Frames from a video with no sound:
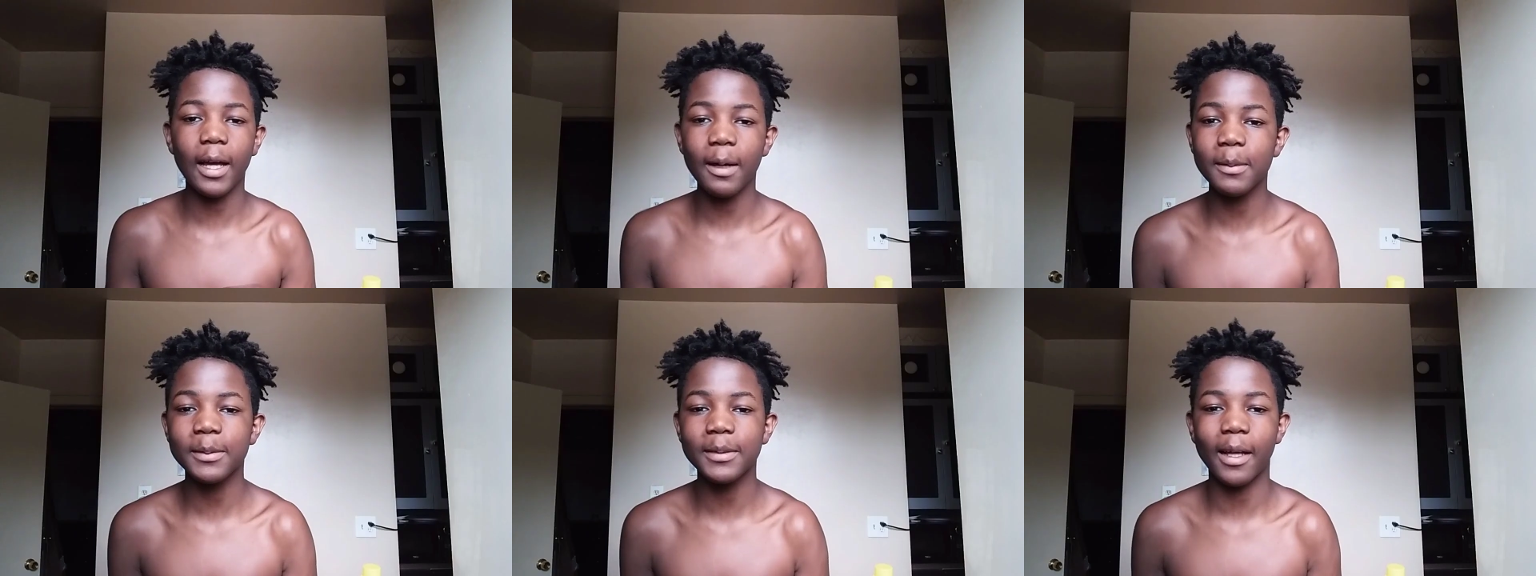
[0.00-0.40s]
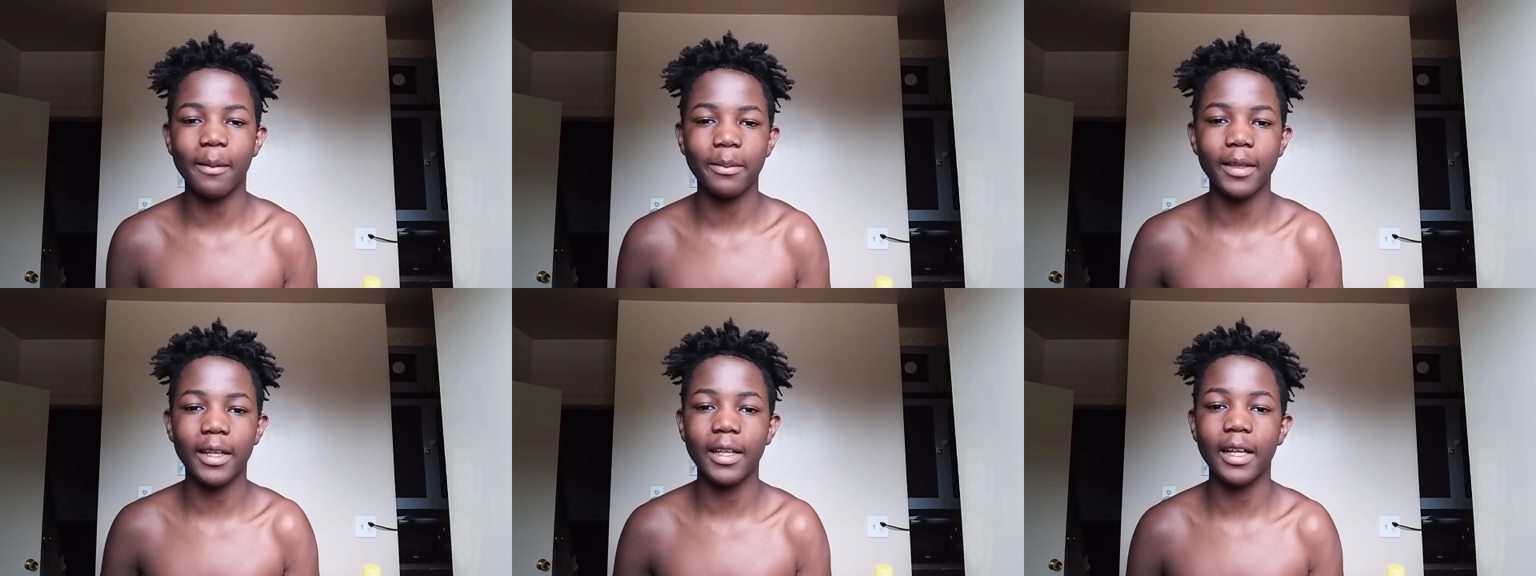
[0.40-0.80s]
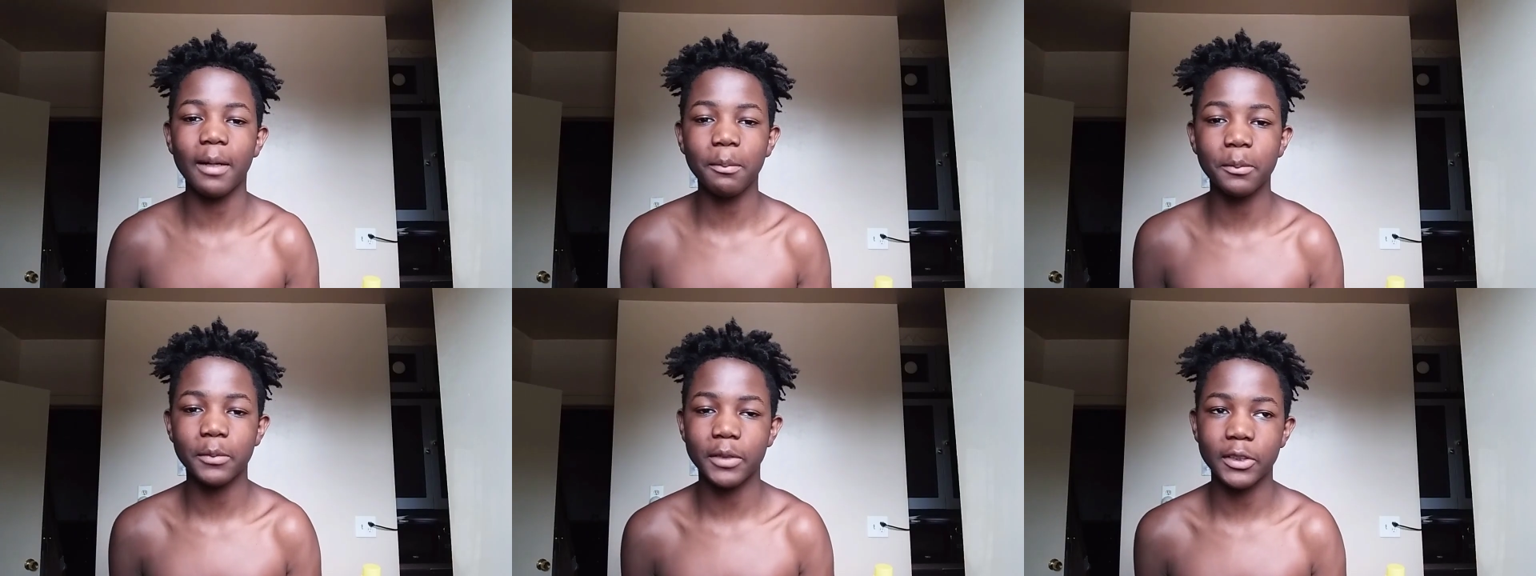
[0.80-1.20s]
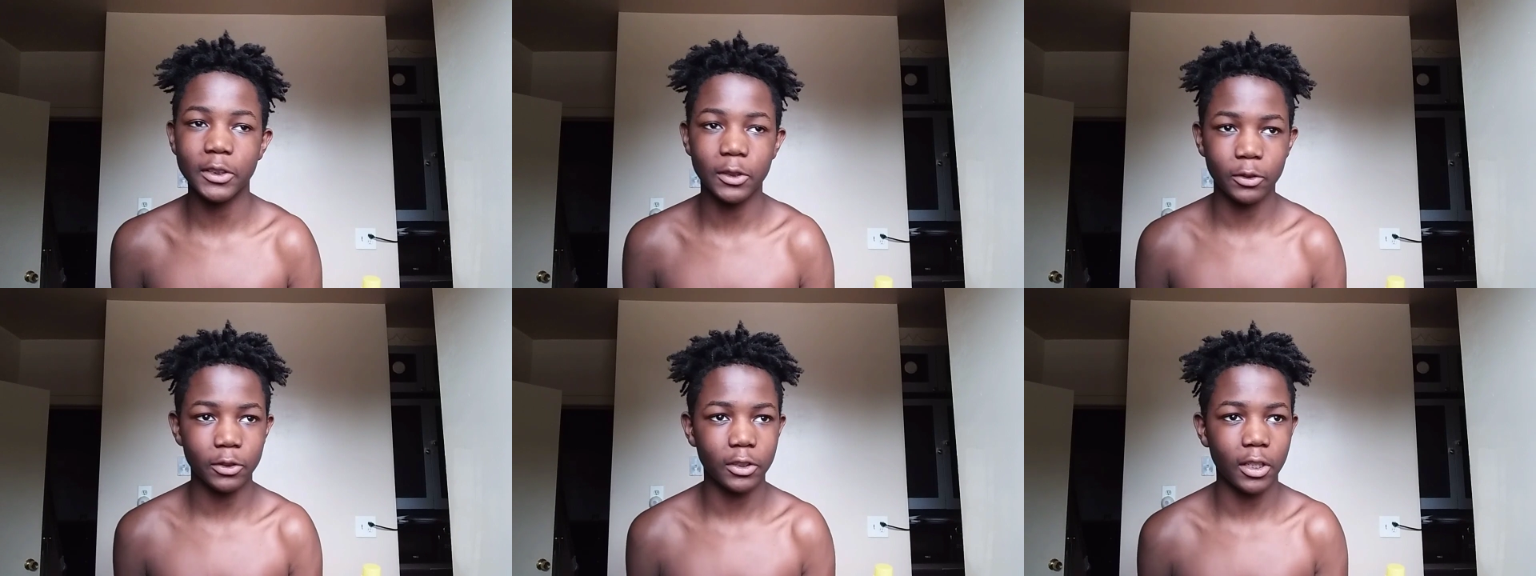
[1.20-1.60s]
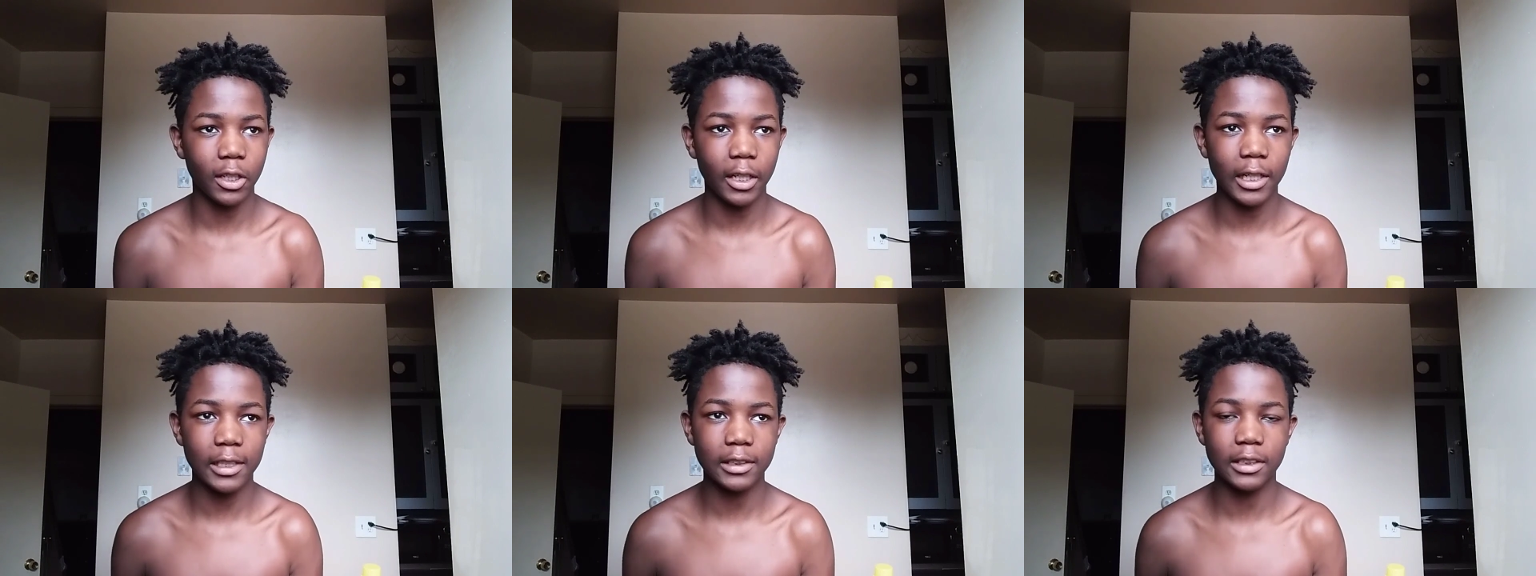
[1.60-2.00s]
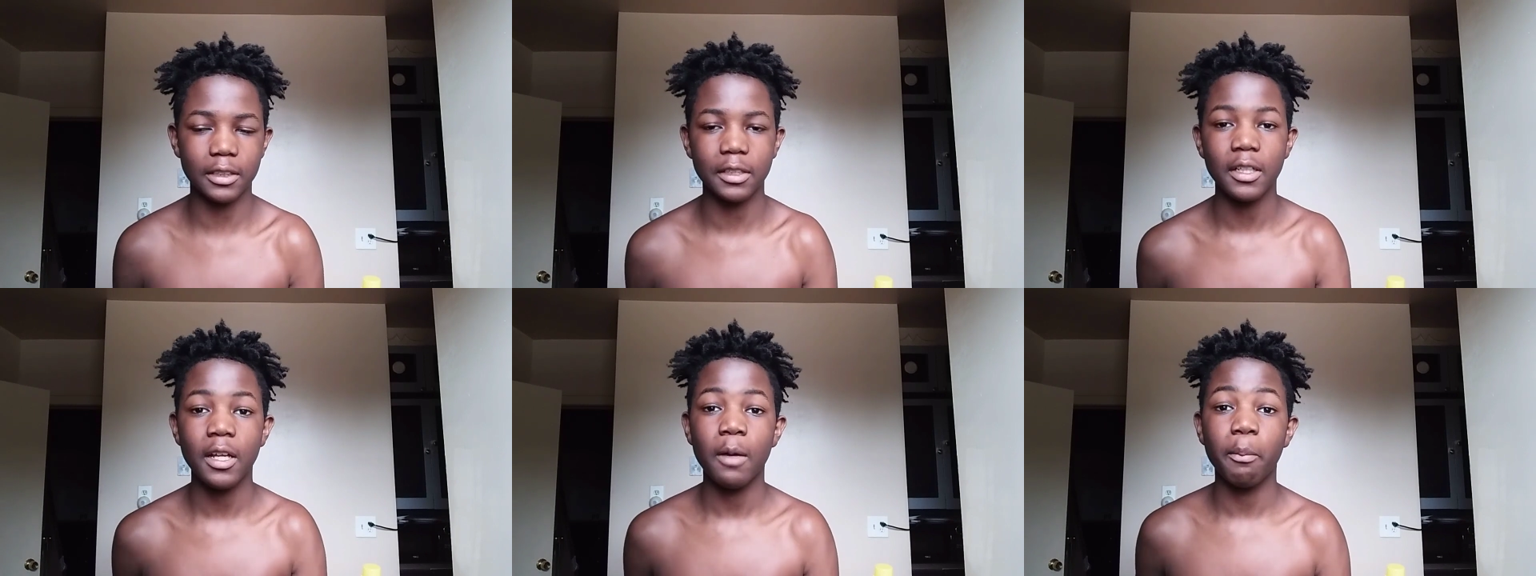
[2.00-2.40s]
Nah, I'm not playing. I'm being so sarcastic.